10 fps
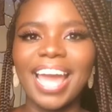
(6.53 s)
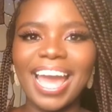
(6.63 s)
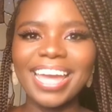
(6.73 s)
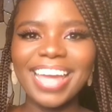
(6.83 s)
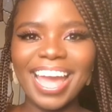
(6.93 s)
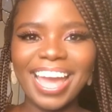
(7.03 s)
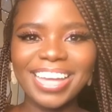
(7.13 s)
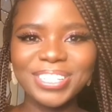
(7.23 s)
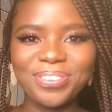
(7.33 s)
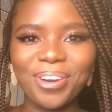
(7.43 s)

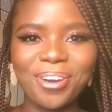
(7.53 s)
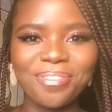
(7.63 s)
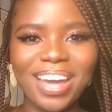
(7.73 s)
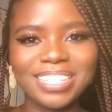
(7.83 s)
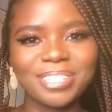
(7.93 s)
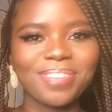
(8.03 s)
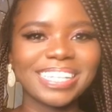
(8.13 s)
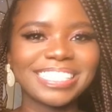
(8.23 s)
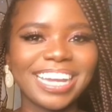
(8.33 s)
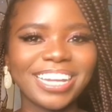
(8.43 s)
guys welcome back to my
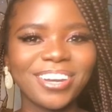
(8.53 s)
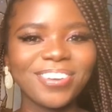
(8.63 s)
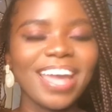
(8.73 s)
channel